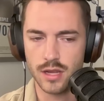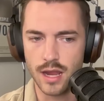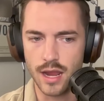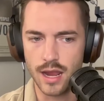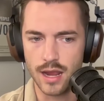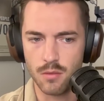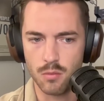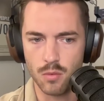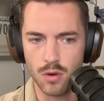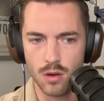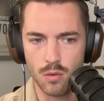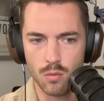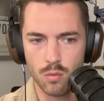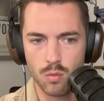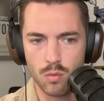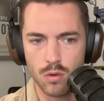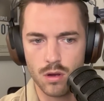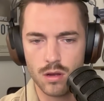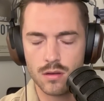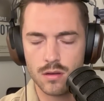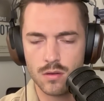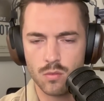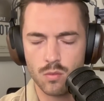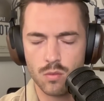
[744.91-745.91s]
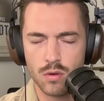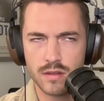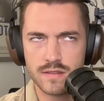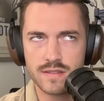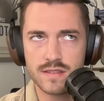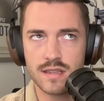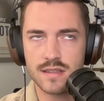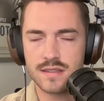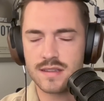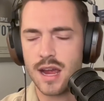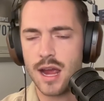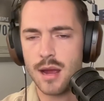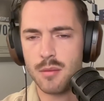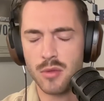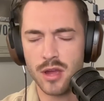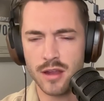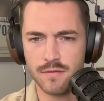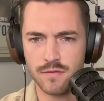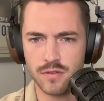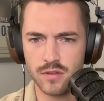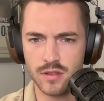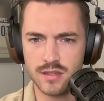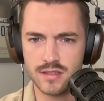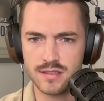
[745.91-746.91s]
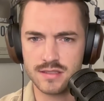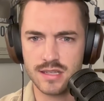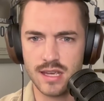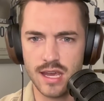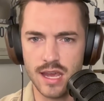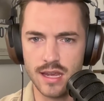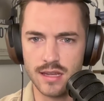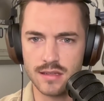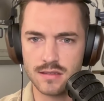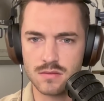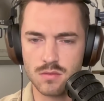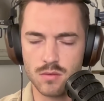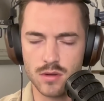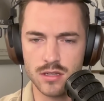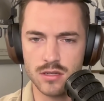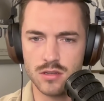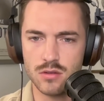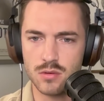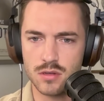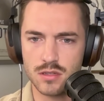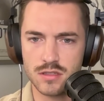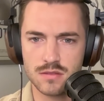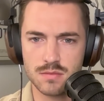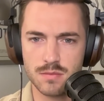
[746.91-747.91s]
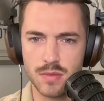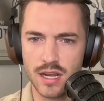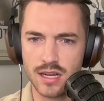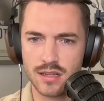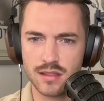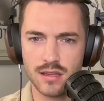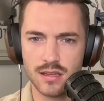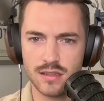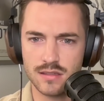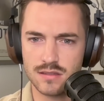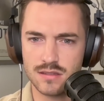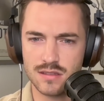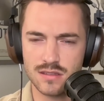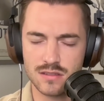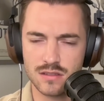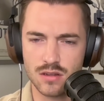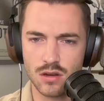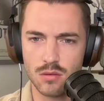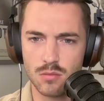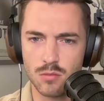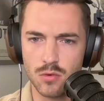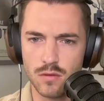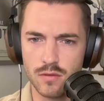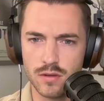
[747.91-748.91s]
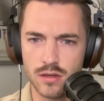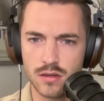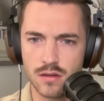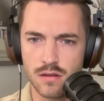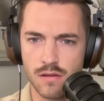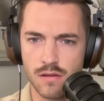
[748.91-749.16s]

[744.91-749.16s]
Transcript: And what's the timeline for this case? When do you expect things to start moving?